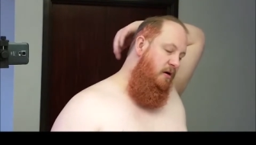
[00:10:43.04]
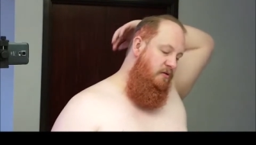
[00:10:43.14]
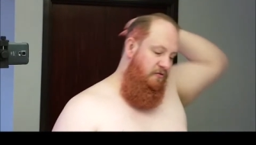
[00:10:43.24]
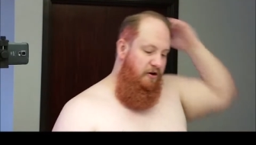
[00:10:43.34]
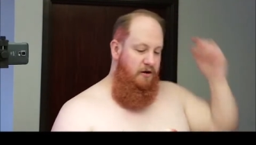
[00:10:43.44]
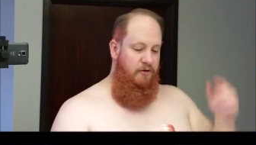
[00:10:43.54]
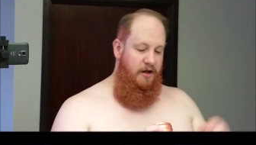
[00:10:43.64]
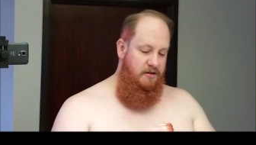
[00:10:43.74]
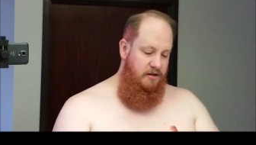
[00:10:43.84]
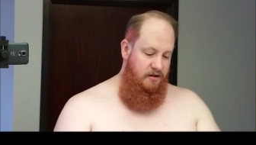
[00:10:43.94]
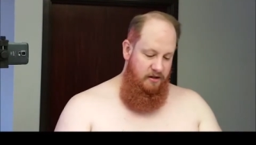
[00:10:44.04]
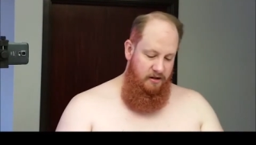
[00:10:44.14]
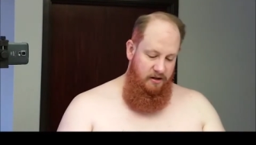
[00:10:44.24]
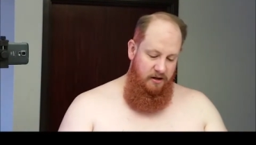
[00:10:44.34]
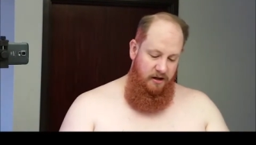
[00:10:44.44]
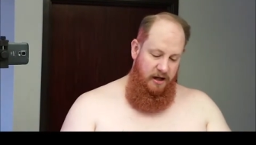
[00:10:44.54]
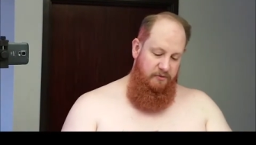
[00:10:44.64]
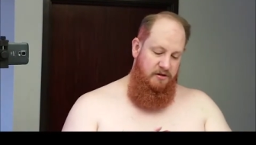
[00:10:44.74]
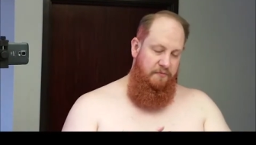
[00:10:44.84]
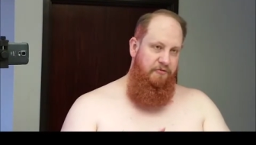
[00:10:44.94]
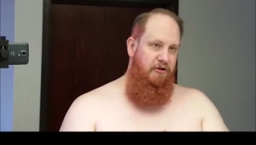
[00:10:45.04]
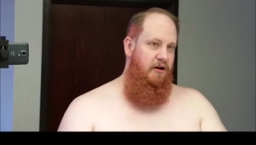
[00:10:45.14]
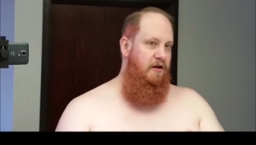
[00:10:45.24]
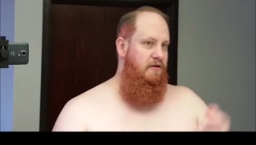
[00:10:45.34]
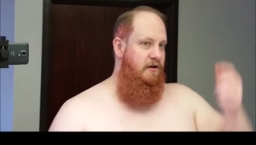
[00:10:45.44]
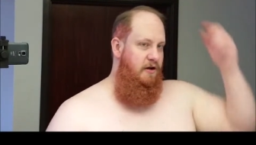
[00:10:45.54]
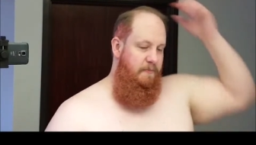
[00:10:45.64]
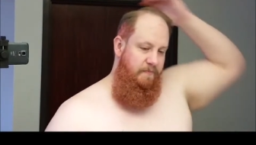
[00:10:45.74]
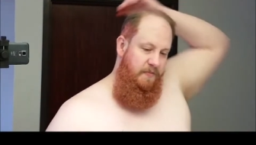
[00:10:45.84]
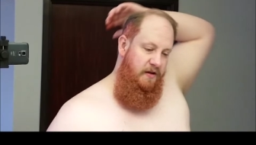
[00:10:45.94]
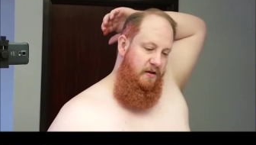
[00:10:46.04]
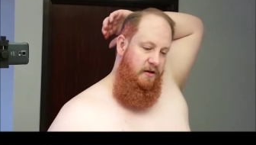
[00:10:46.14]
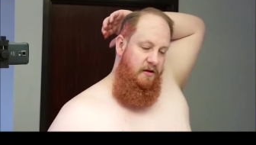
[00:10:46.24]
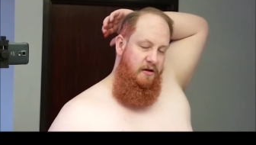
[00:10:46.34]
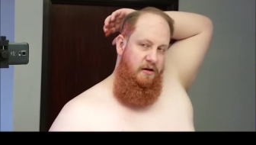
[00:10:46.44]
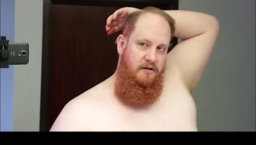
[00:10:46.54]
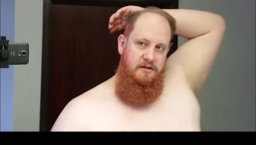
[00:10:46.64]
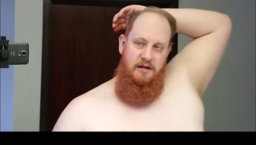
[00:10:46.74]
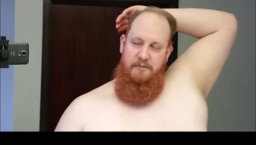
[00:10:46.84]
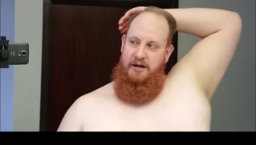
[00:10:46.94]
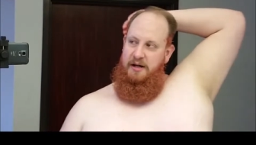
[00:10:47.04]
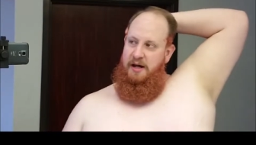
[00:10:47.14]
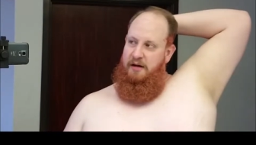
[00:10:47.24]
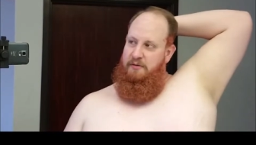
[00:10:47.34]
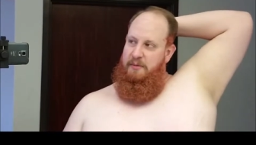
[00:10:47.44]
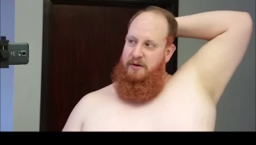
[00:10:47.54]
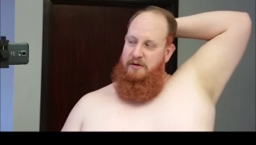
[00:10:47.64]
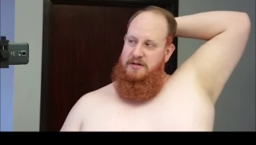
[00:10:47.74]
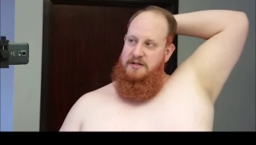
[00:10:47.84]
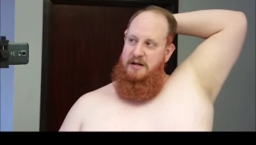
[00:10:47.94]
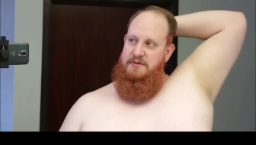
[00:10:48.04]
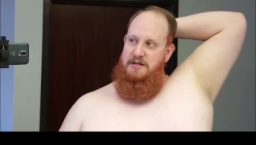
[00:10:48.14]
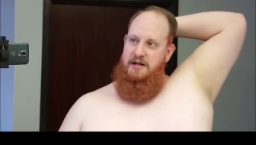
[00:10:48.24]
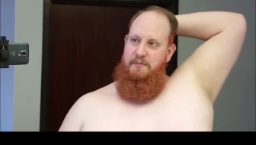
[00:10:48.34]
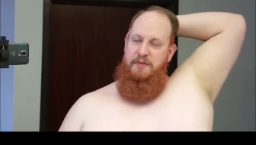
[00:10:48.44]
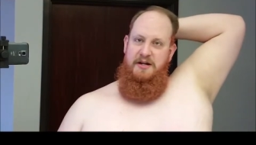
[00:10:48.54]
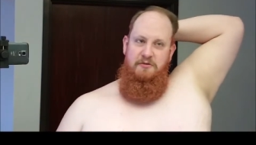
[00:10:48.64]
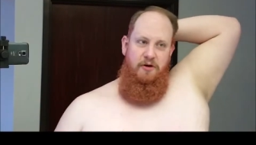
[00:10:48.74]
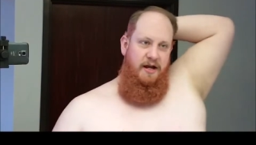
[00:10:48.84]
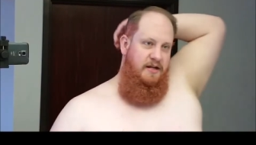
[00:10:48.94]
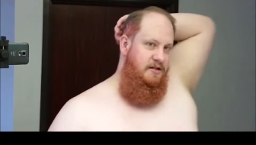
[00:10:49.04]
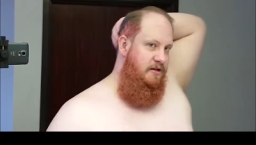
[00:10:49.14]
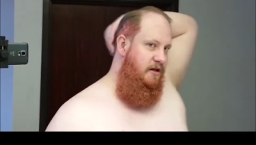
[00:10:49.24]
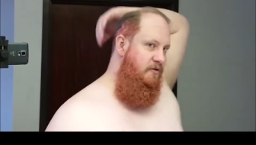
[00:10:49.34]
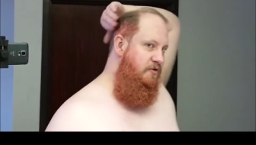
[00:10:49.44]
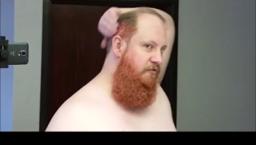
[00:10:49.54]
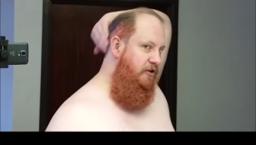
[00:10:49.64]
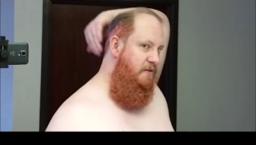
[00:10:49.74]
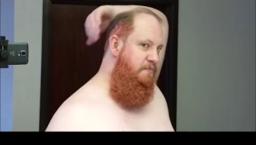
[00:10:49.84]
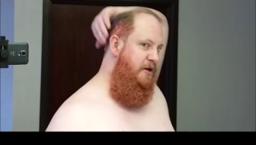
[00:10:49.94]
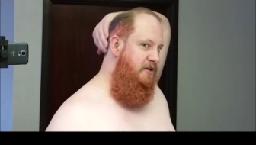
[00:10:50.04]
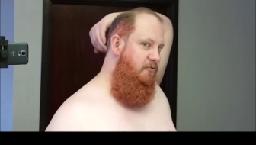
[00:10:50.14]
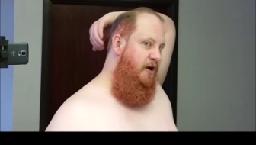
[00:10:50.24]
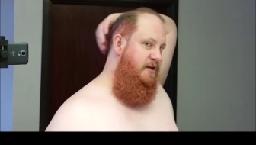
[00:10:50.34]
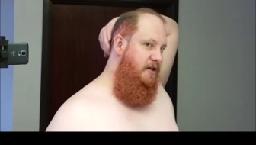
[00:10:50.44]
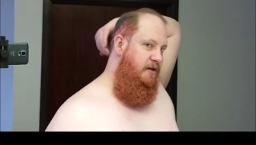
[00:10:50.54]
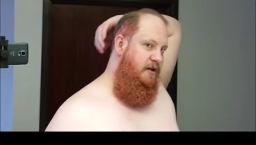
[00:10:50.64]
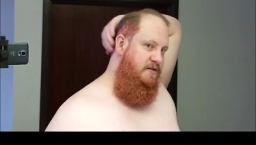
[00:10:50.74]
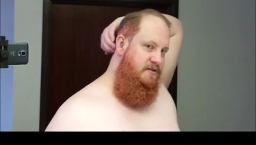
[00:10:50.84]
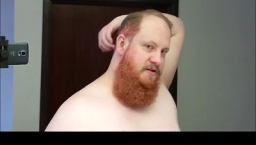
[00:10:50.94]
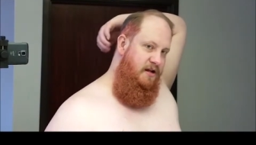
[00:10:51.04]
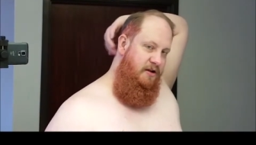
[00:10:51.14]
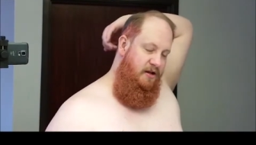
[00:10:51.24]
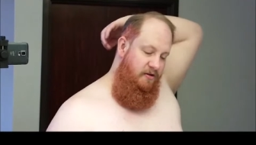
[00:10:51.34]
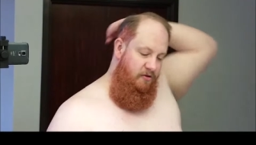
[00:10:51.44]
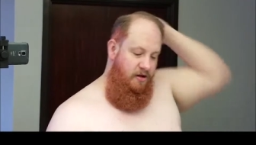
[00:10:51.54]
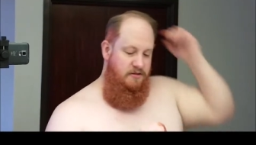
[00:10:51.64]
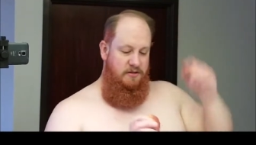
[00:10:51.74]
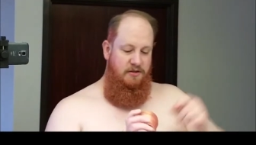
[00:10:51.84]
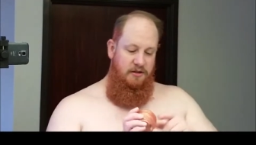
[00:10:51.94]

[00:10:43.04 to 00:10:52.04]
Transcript: I was very white. I was full on, damn it, I cannot remember anyone's names today. Betty White. I was full on Betty Whiting yesterday, color-wise.